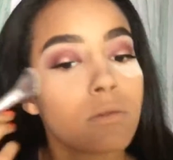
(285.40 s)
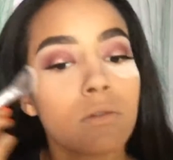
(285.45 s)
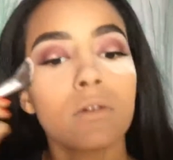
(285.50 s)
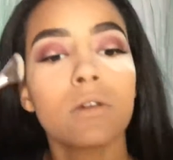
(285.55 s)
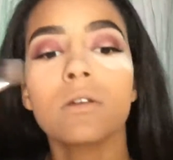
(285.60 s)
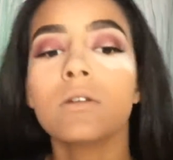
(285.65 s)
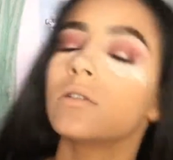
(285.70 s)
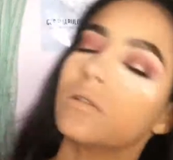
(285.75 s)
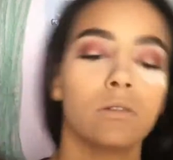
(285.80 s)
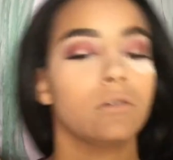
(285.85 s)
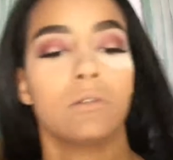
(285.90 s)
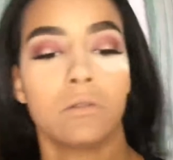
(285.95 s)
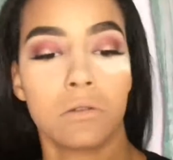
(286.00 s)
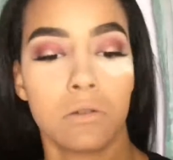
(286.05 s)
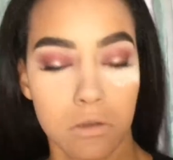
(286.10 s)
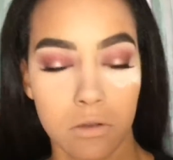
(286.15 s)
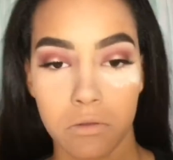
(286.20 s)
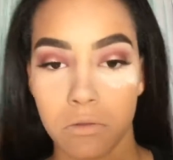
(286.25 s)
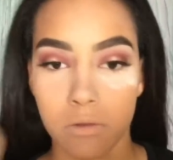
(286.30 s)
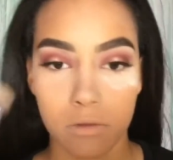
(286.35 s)
away
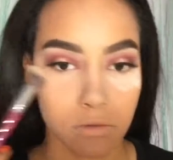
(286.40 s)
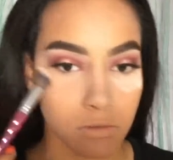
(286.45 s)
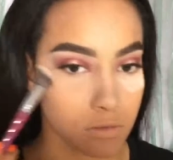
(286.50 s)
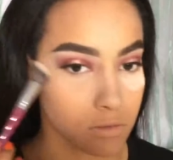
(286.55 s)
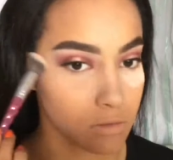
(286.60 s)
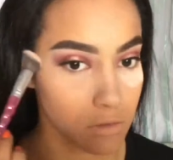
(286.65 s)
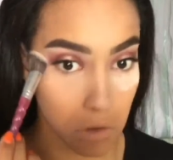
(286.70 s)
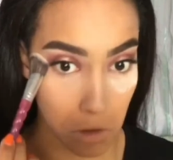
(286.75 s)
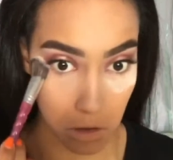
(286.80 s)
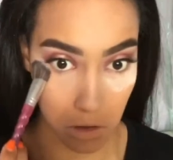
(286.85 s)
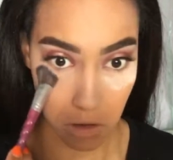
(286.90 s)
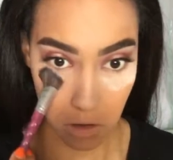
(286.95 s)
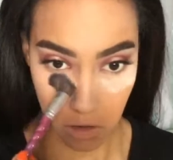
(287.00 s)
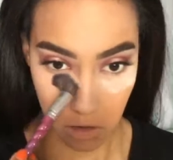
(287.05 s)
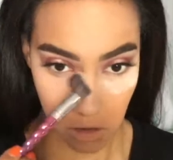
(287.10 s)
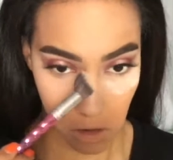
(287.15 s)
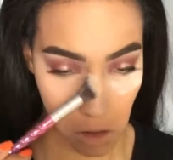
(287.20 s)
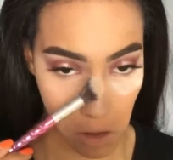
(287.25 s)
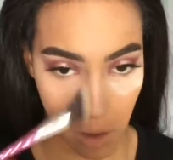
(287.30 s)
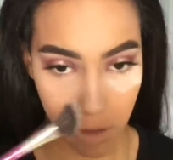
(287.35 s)
with my
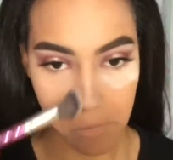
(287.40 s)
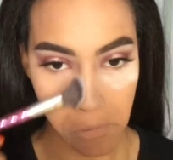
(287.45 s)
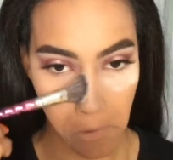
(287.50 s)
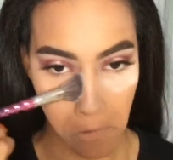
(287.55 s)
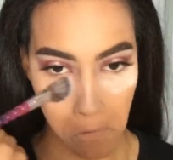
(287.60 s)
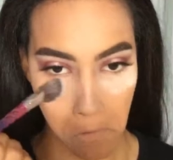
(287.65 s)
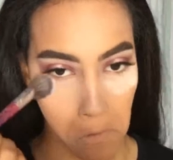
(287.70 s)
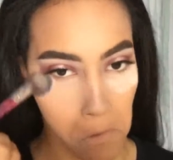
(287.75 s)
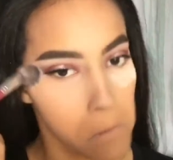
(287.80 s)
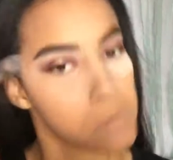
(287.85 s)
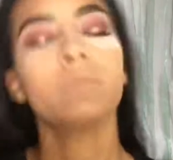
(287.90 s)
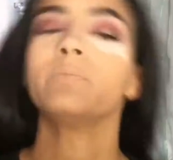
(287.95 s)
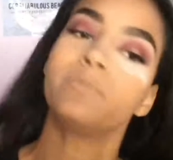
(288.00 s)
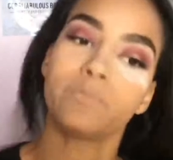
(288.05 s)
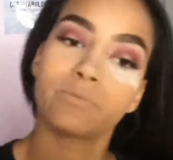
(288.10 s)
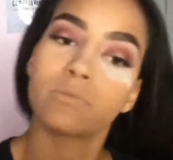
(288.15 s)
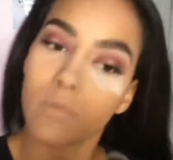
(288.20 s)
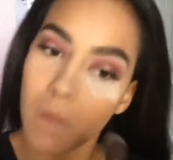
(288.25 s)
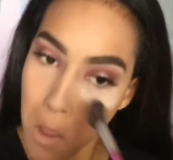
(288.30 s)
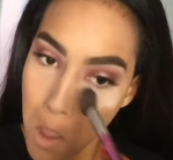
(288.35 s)
brush all the powder
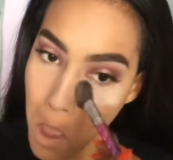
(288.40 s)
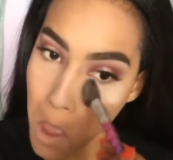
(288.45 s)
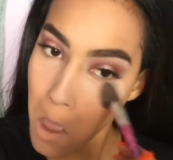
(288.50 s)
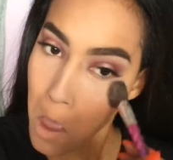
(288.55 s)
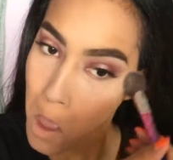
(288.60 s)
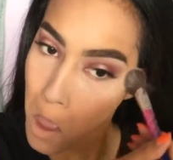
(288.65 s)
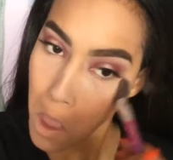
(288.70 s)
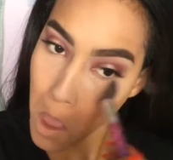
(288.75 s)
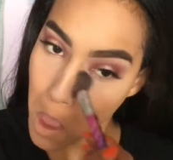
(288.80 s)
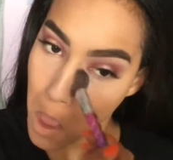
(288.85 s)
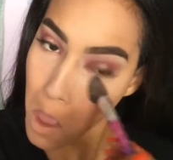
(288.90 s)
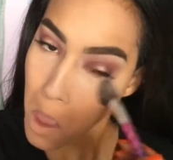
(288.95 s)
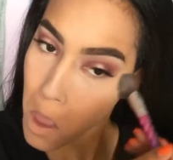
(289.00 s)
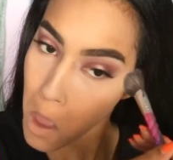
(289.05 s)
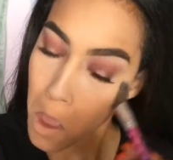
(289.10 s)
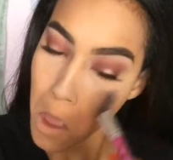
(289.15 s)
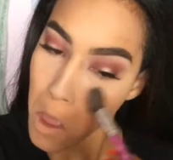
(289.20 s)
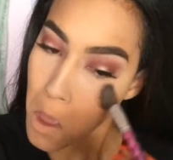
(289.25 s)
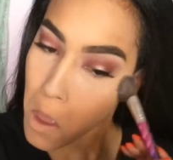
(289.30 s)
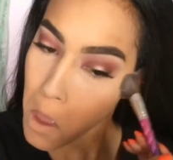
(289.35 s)
under my eyes
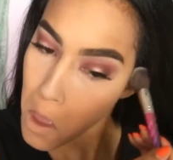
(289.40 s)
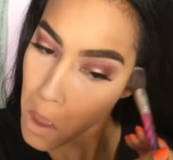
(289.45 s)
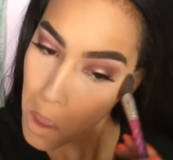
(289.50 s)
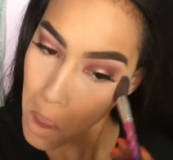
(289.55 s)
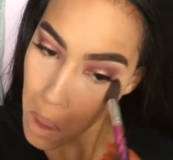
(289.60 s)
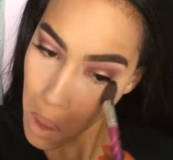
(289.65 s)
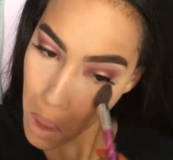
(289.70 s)
and I use